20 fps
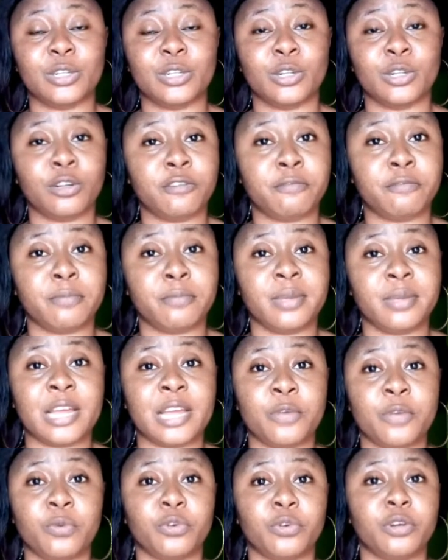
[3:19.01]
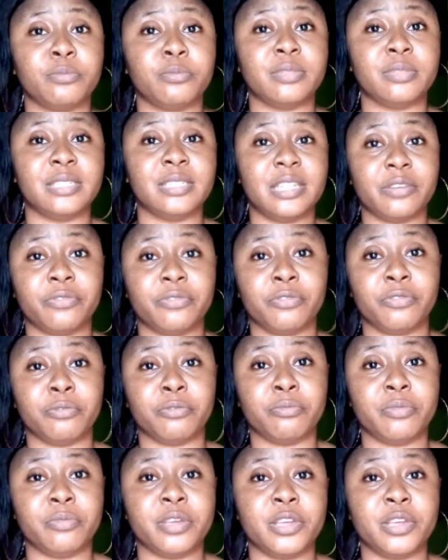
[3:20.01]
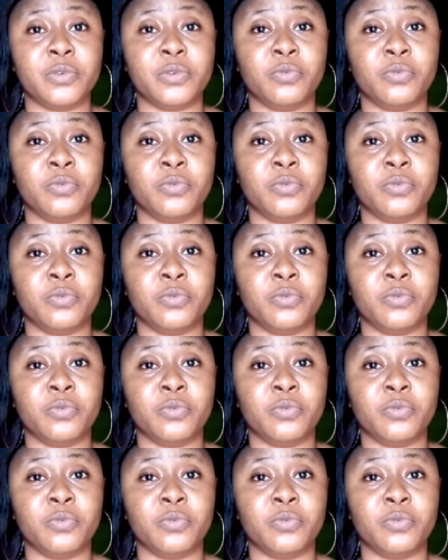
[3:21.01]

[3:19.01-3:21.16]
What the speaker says: you love me and you will not be there for me.